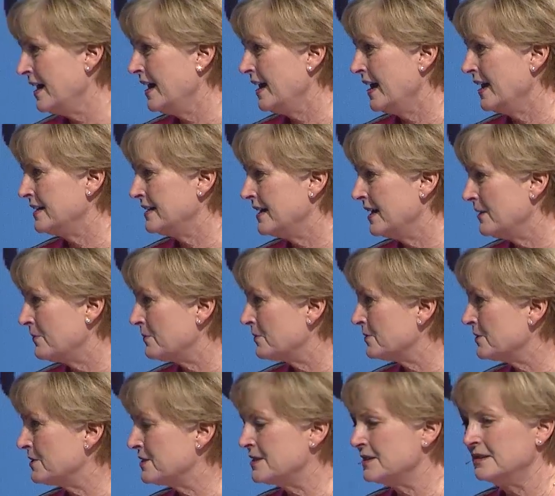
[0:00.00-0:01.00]
and yet we're
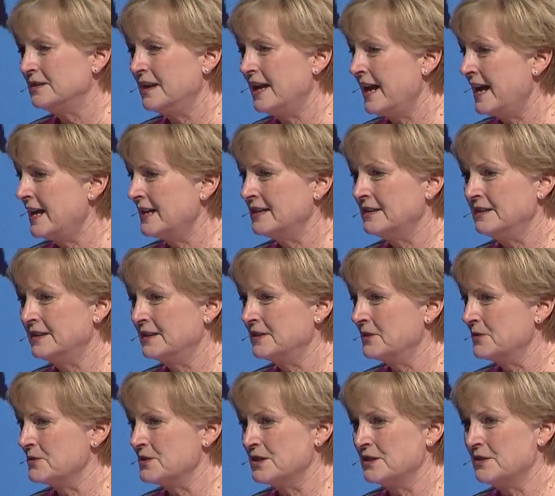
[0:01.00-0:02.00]
still handling
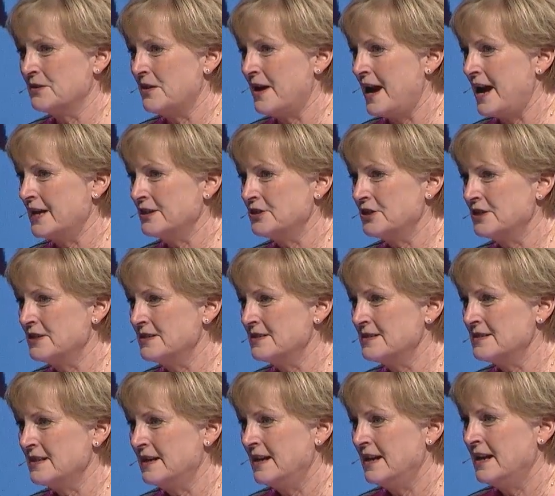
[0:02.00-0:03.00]
those
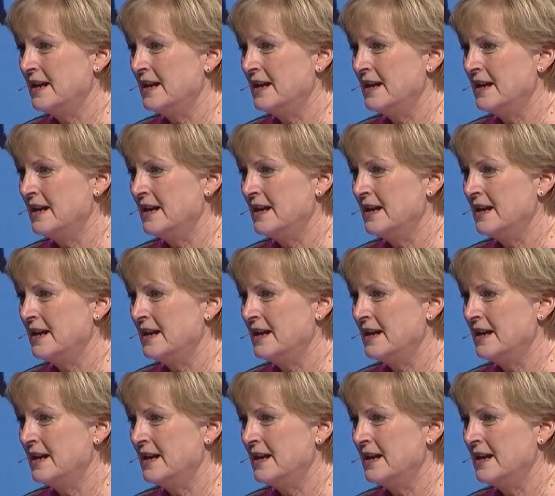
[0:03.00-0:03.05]
interactions